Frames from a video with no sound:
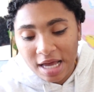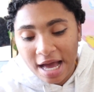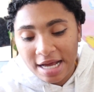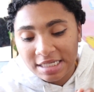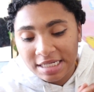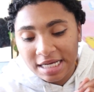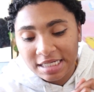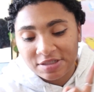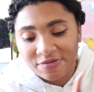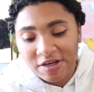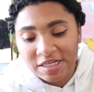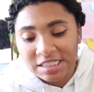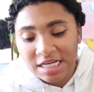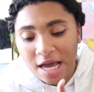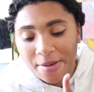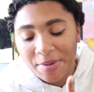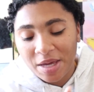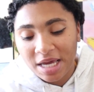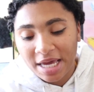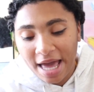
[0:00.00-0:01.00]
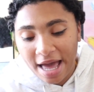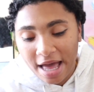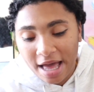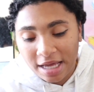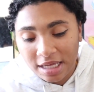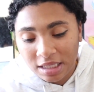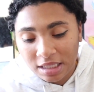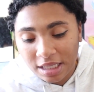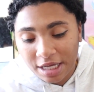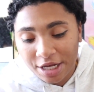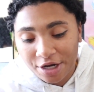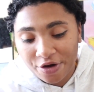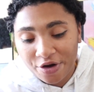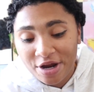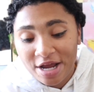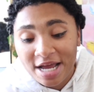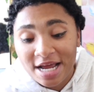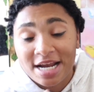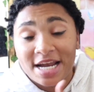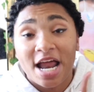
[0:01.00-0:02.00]
contacts, FaceTime, and
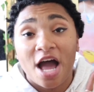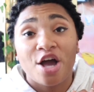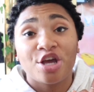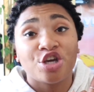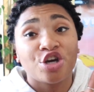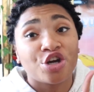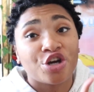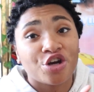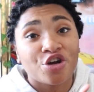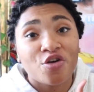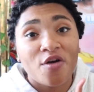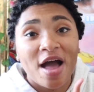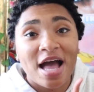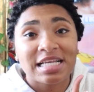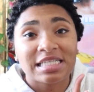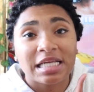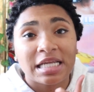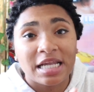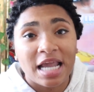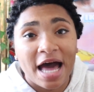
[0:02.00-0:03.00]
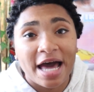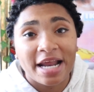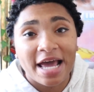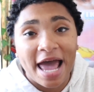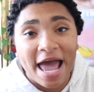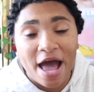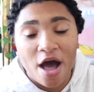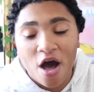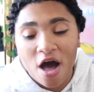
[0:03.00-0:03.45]
calculator. Now your girl has a lot of